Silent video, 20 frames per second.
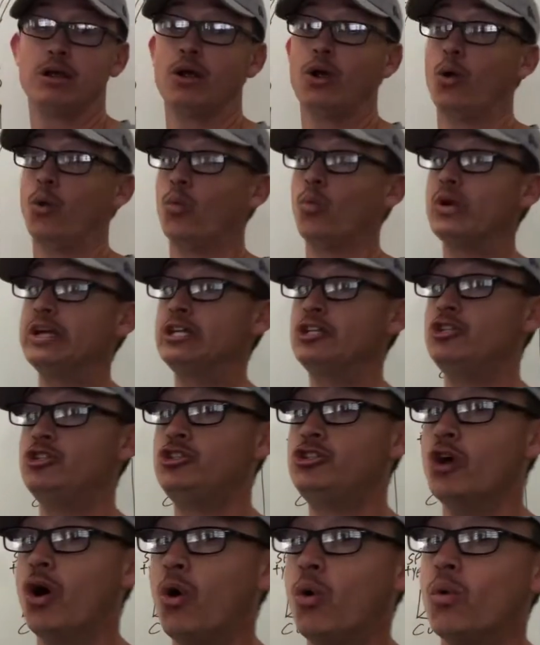we
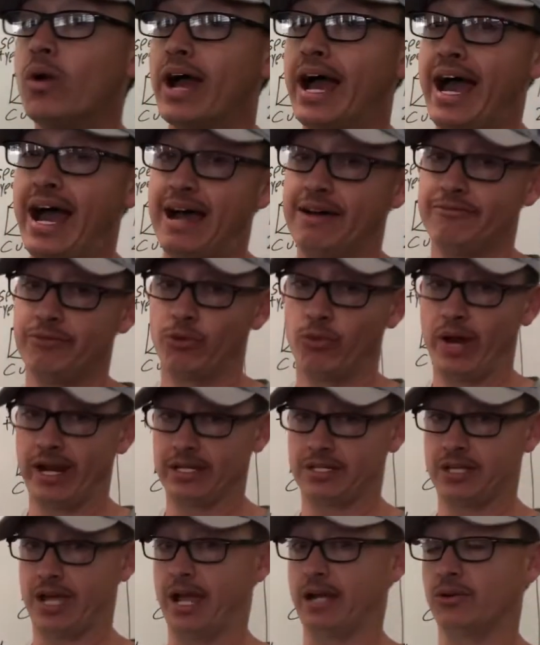don't have a
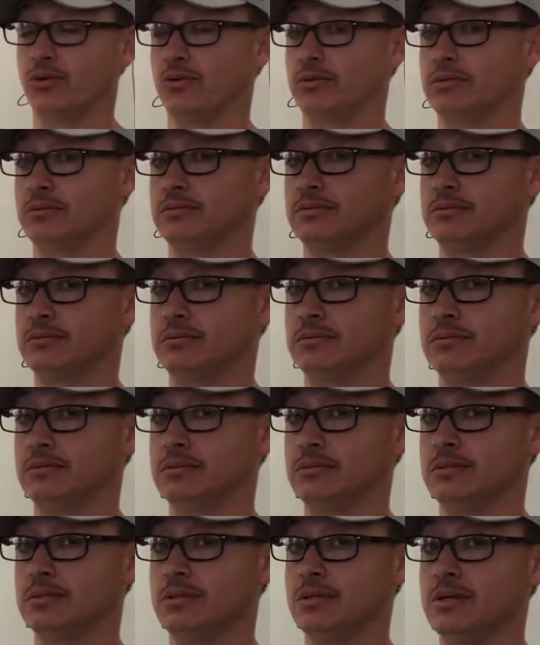rectangle?
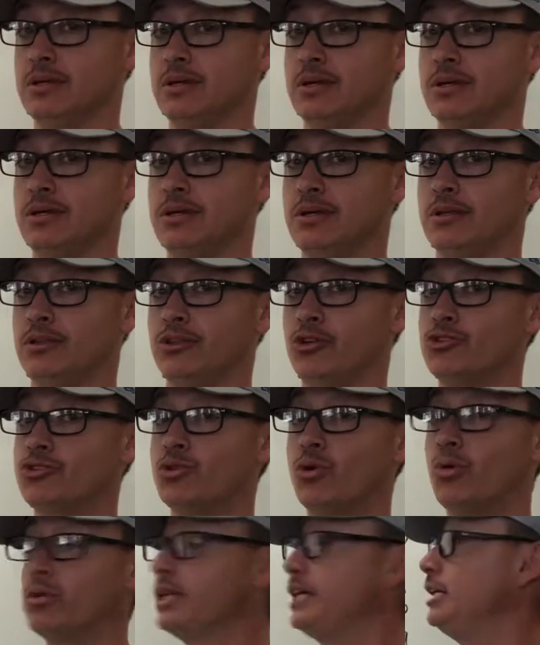There's
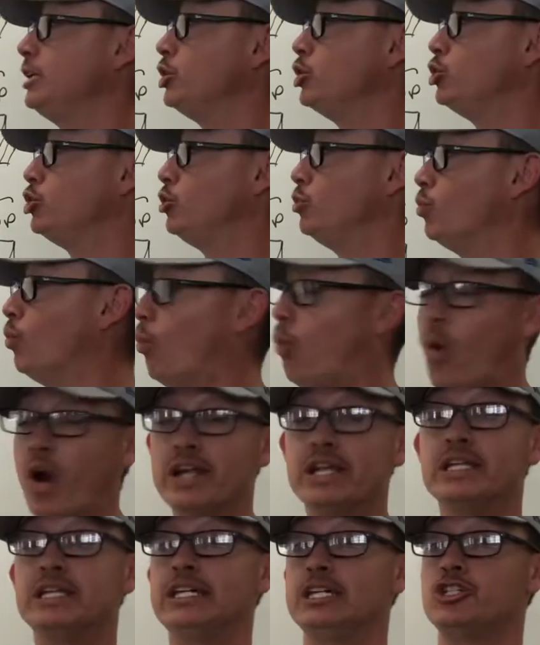only one
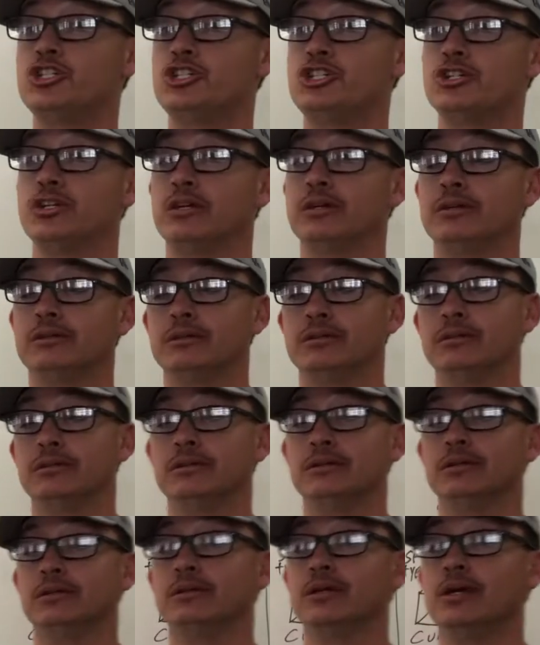in each.
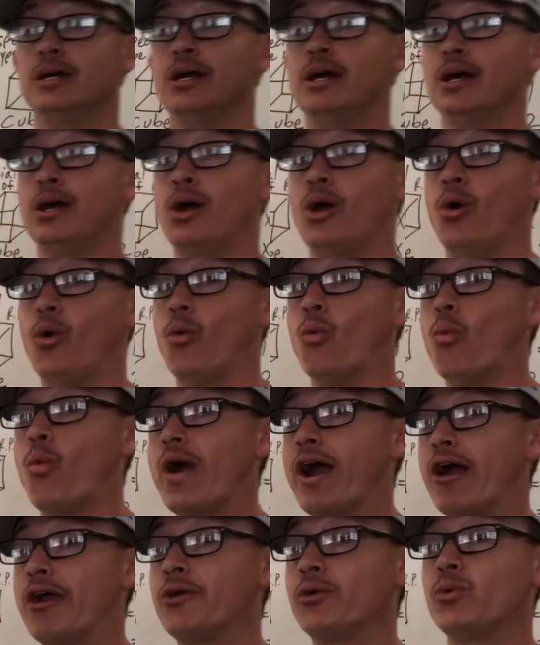
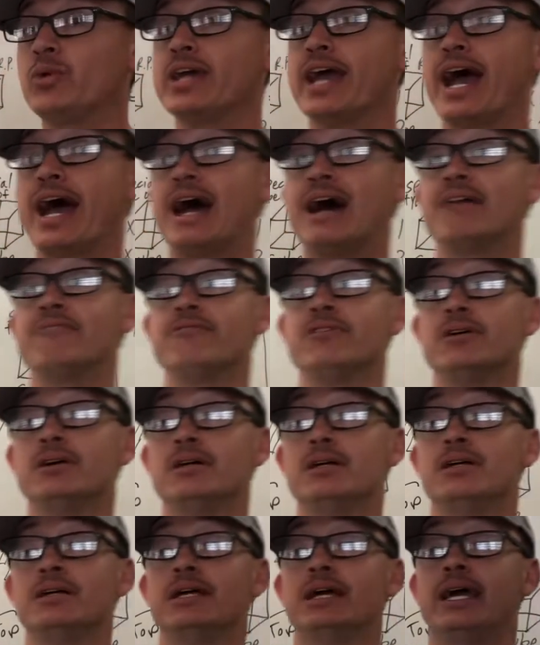Where do we have
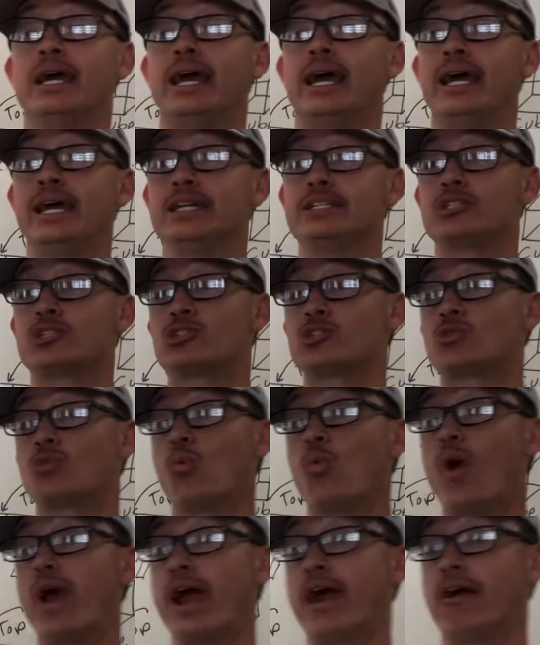a
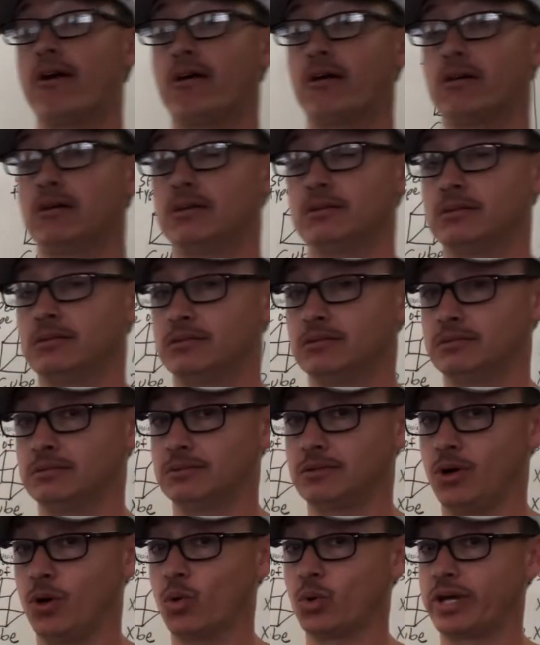square?
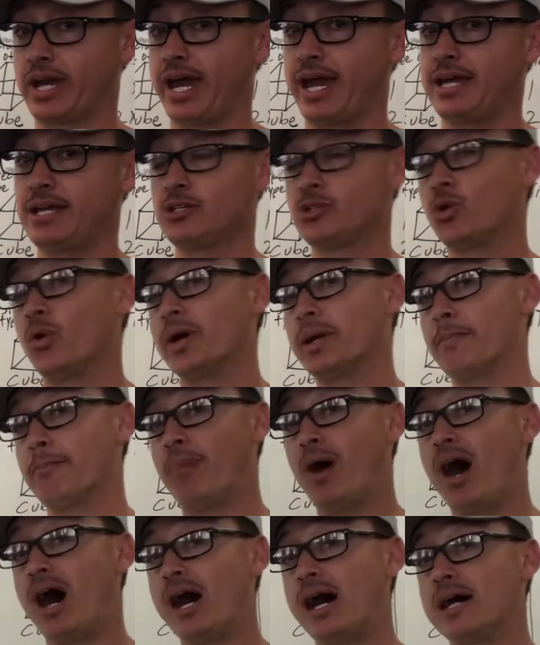Okay, go ahead and
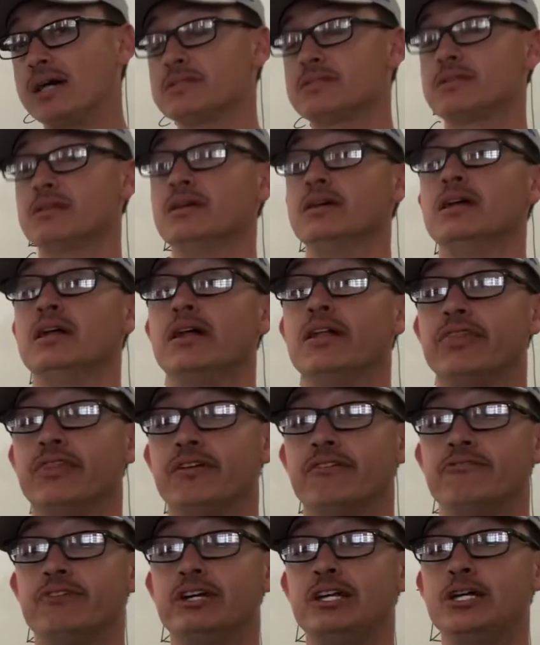pause the
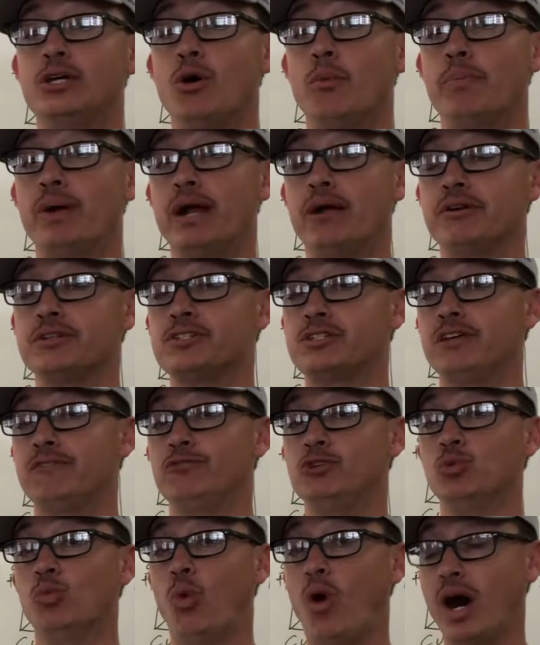video, parents, if you
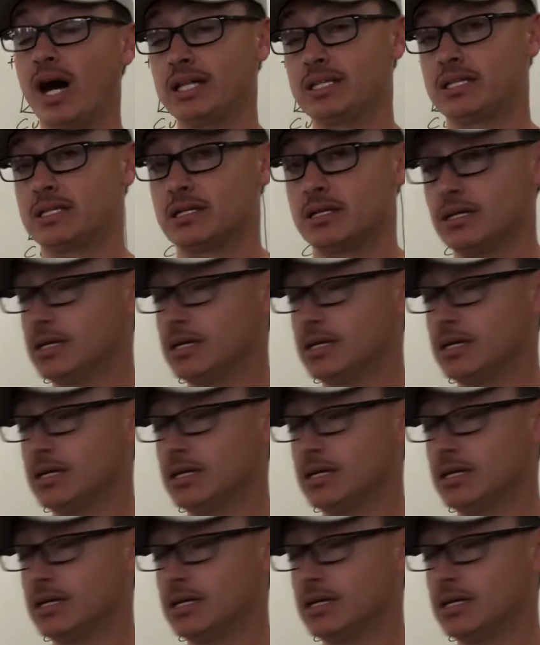want,